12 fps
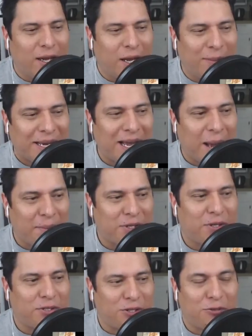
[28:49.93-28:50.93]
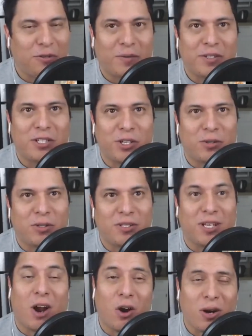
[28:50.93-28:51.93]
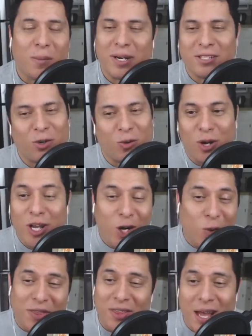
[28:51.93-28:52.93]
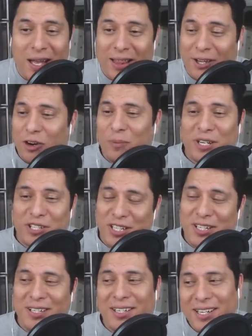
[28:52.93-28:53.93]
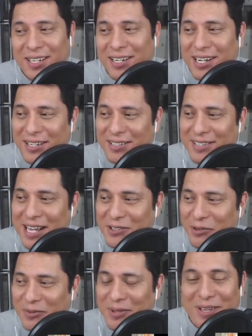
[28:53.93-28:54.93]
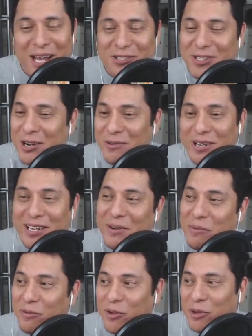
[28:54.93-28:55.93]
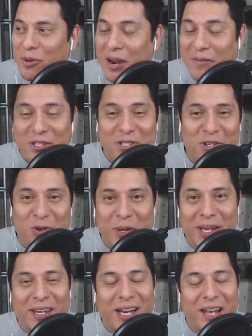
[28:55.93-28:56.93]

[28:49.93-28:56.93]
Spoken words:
My absolute two favorite series that aren't, I'm going to go with not LitRPG. That's what I read and review every single week.